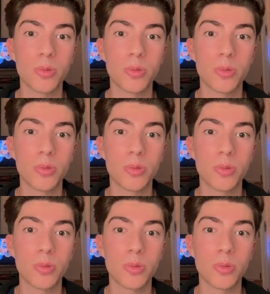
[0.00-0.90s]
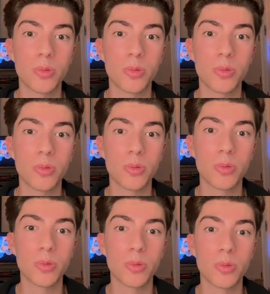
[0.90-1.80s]

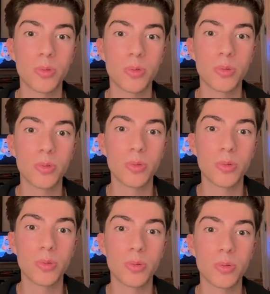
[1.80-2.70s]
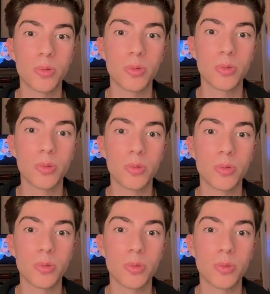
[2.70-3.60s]

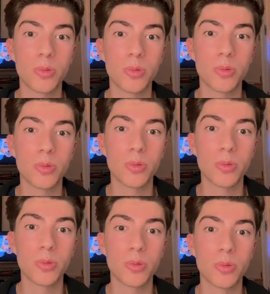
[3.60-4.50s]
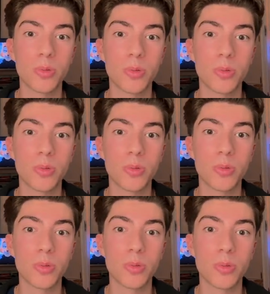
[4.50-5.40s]

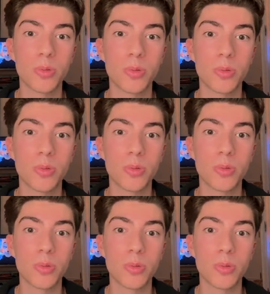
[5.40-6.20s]
(silent)